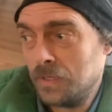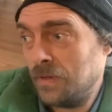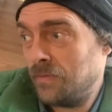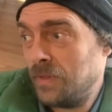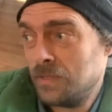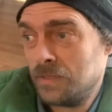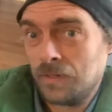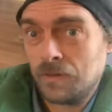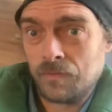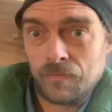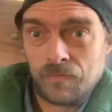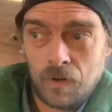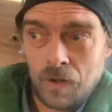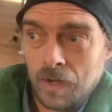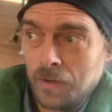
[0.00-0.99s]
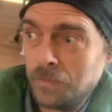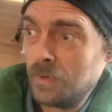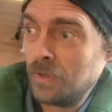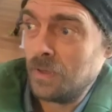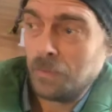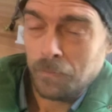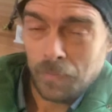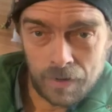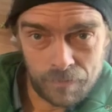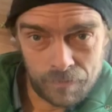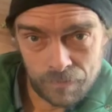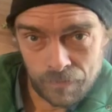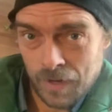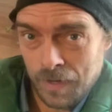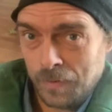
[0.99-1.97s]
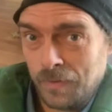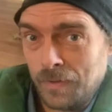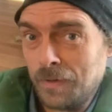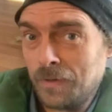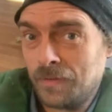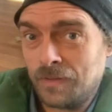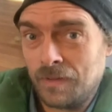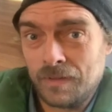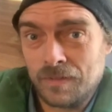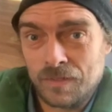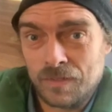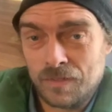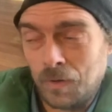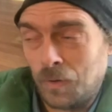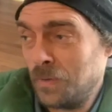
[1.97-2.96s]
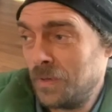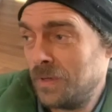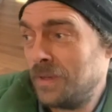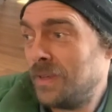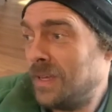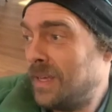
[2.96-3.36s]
If they sell framed, buy framed. If they sell stolen,